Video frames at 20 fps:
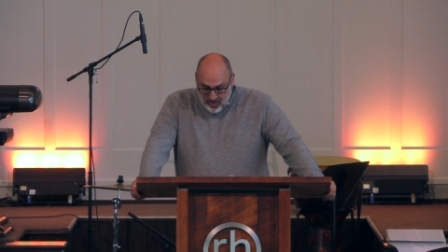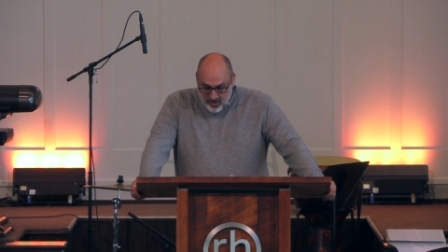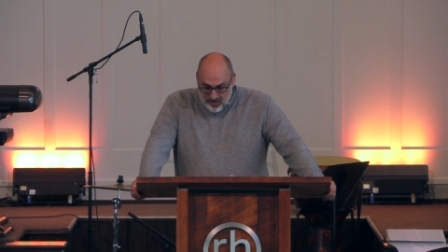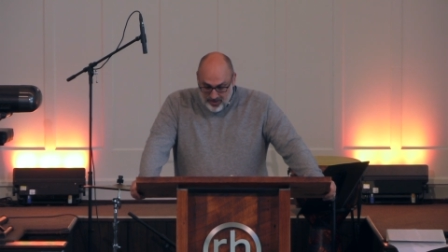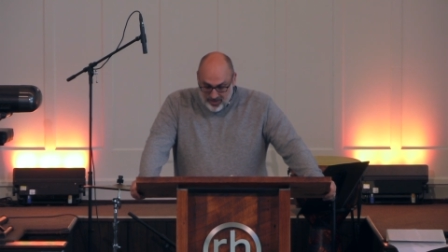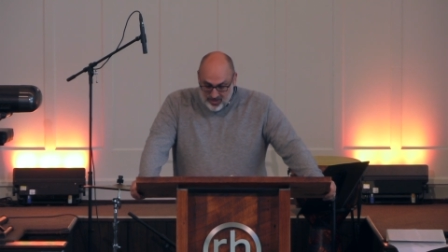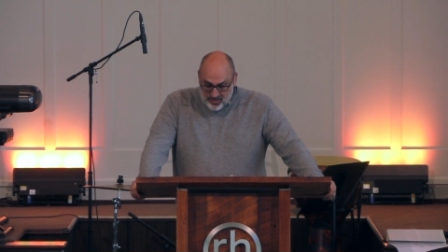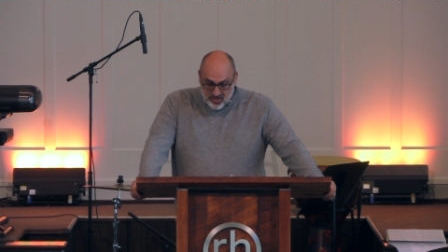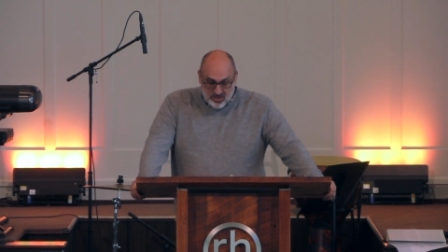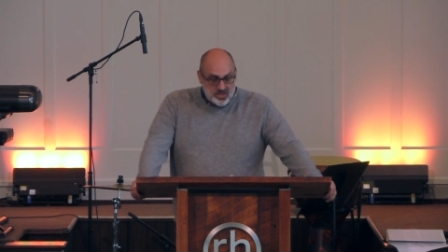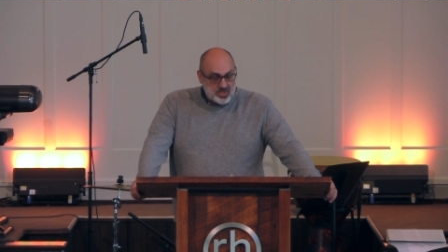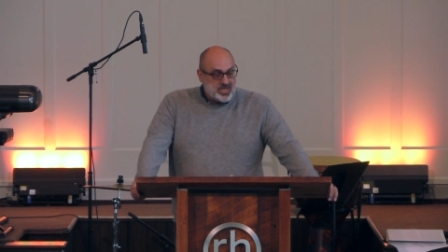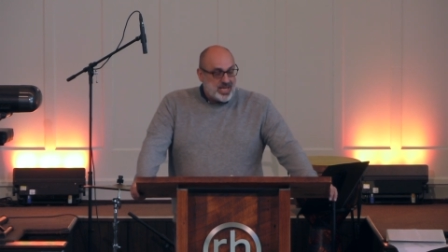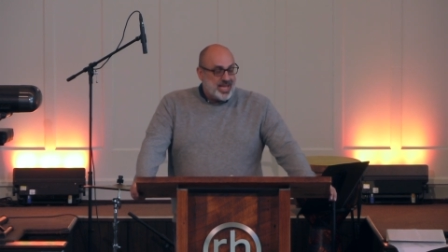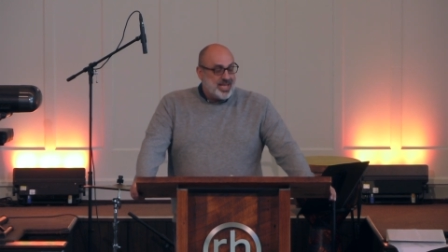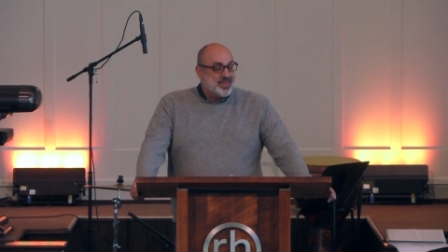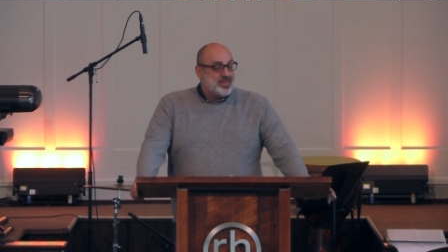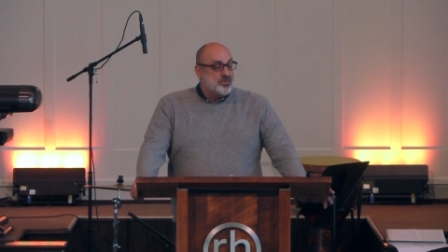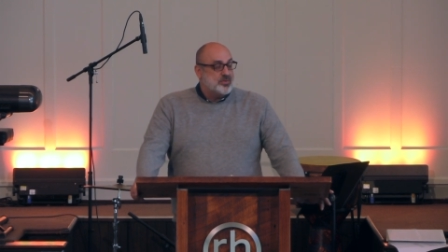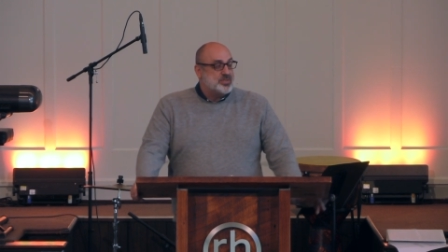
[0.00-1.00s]
We can just
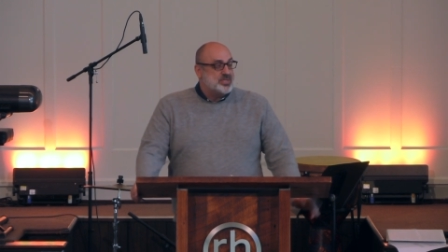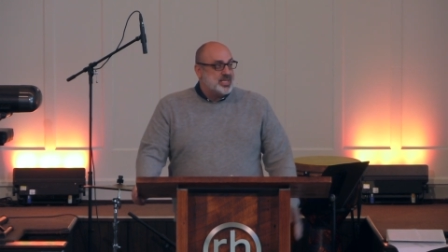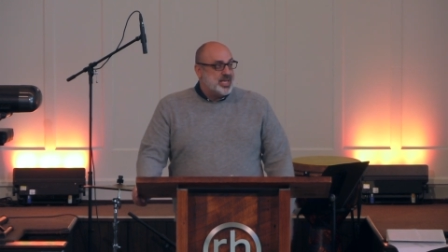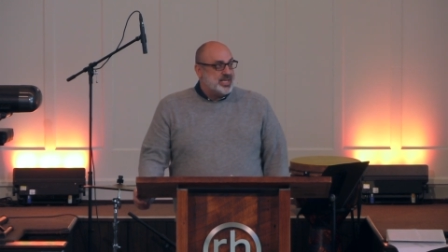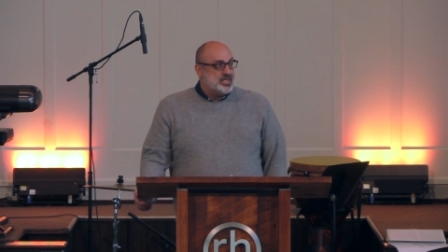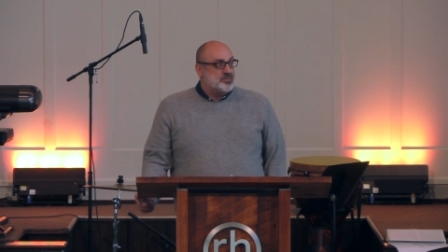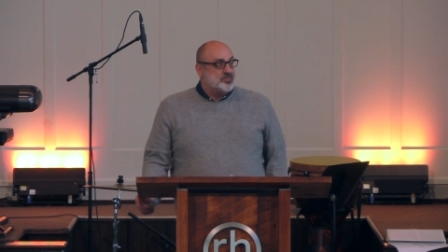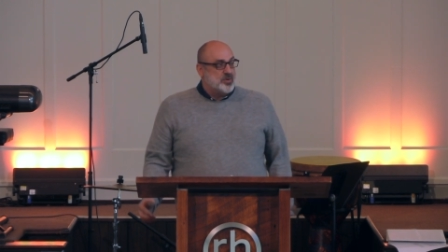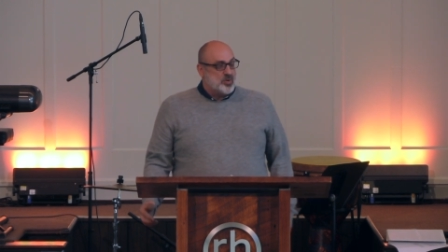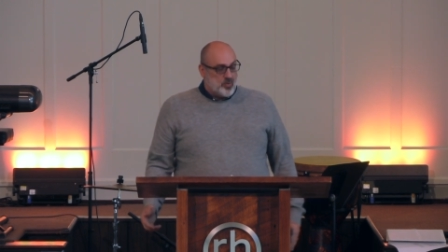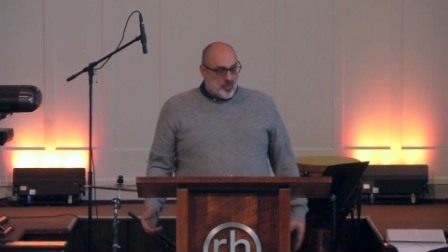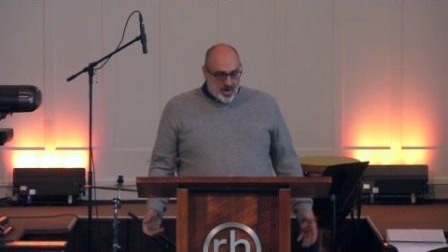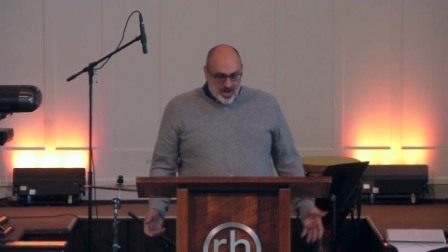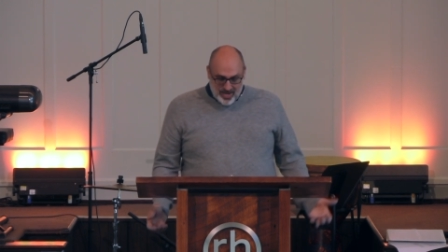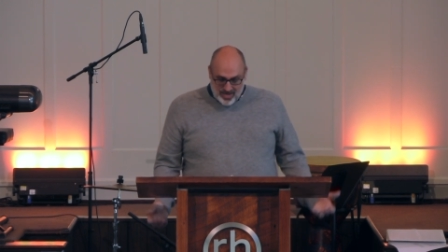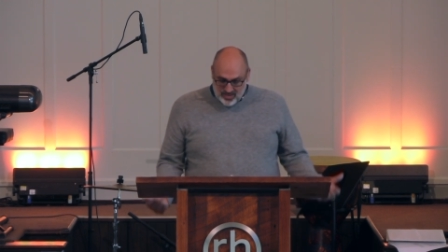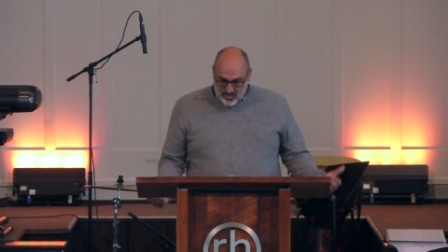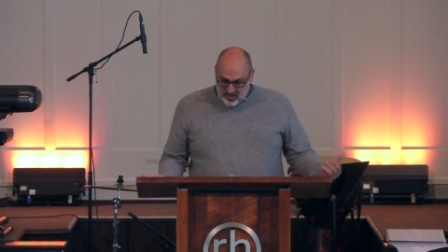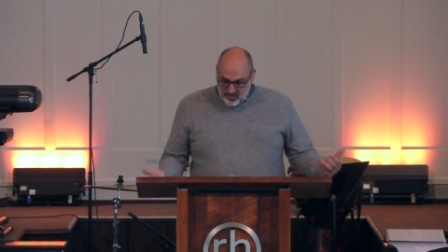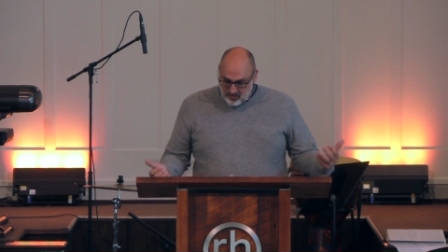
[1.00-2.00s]
take those things for
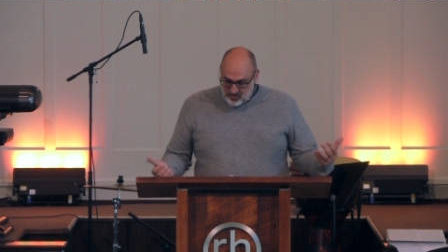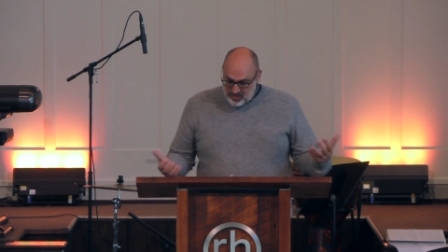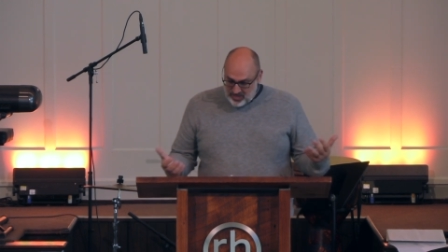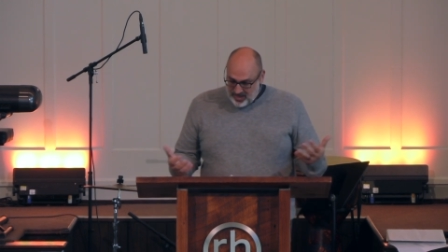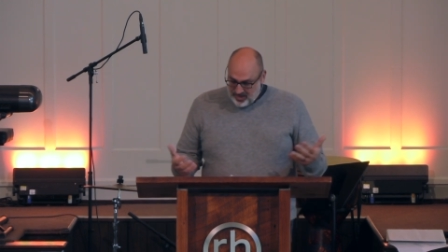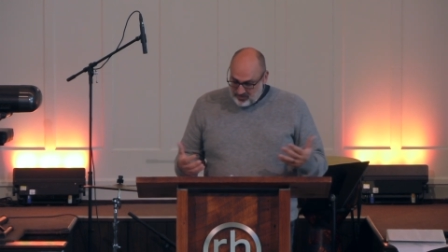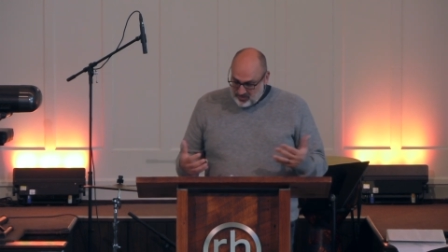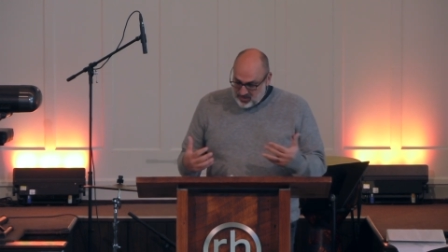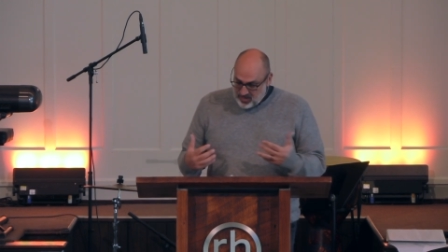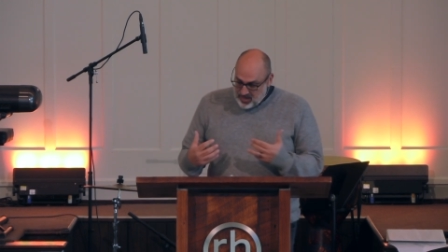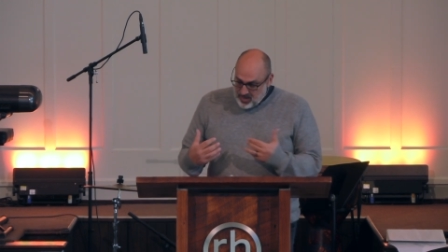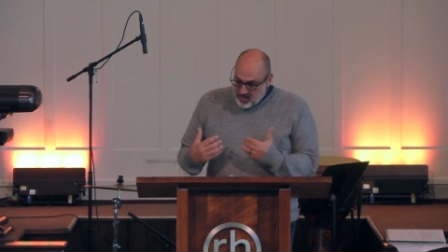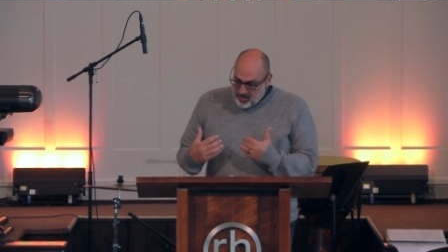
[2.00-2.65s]
granted sometimes.